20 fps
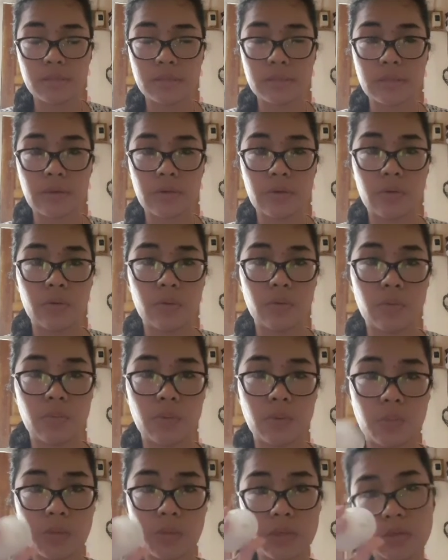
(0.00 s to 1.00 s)

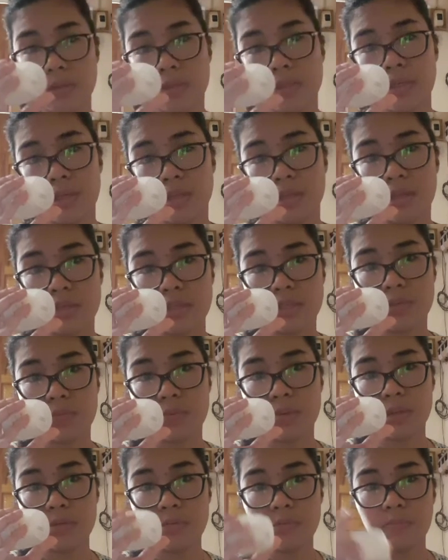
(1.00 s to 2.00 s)
So we'll be using
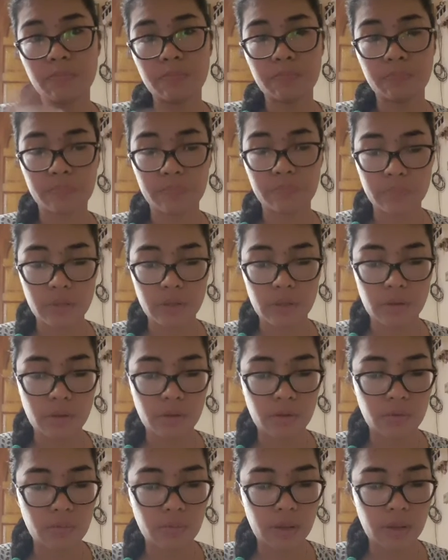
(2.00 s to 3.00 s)
this one
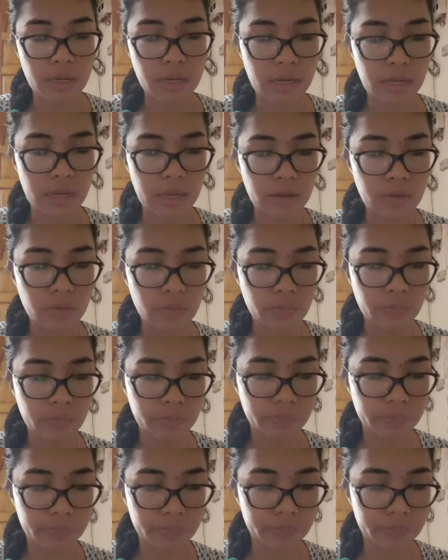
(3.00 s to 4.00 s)
right now.